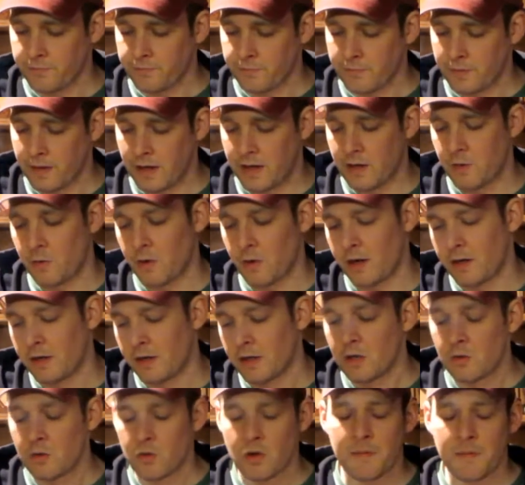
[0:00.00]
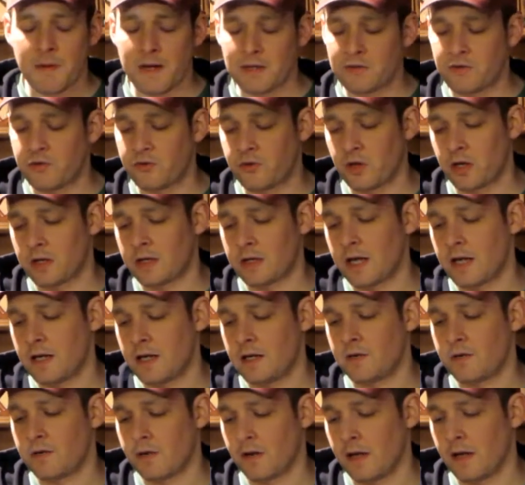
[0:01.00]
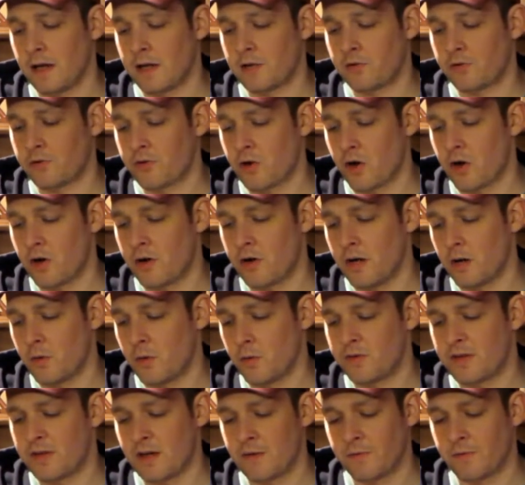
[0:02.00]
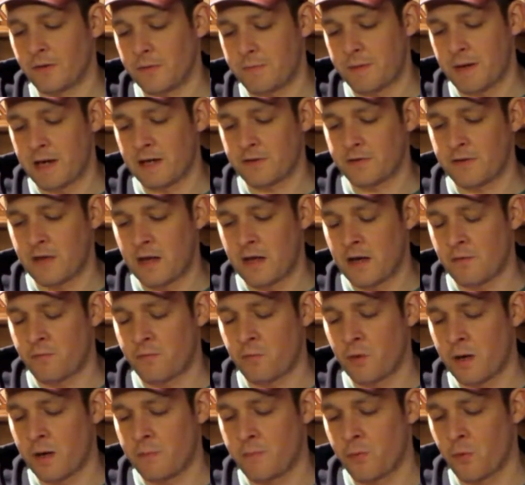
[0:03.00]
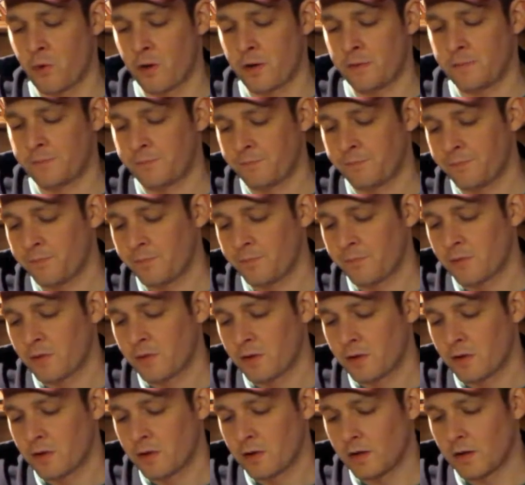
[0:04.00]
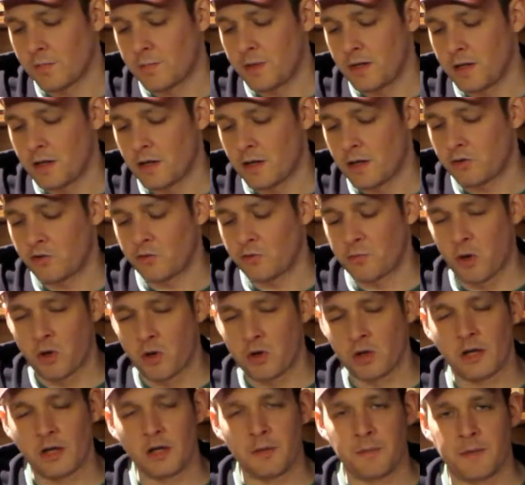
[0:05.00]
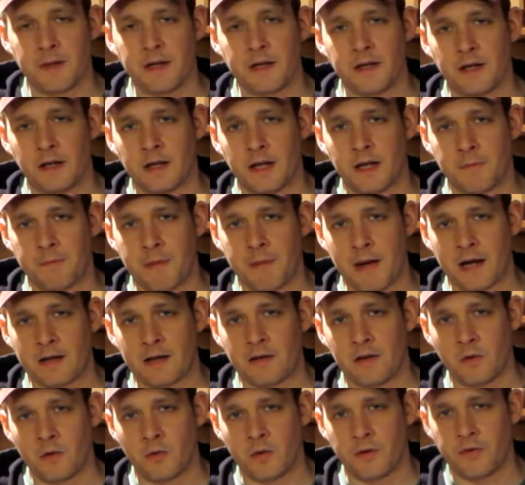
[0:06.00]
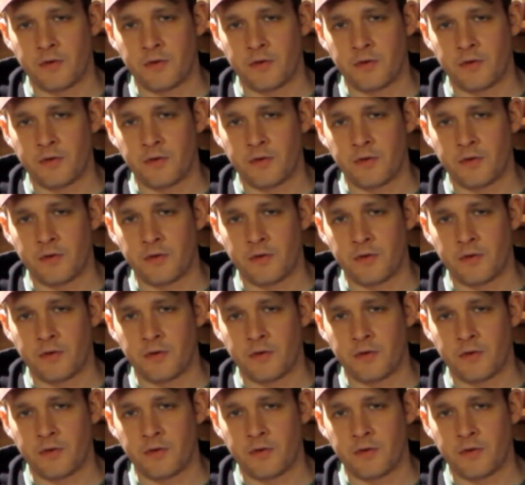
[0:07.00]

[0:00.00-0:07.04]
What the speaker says: Anyway, we're about to start getting into the last third here. We're definitely past the halfway point. Let me smoke a little bit and I'll get back to you with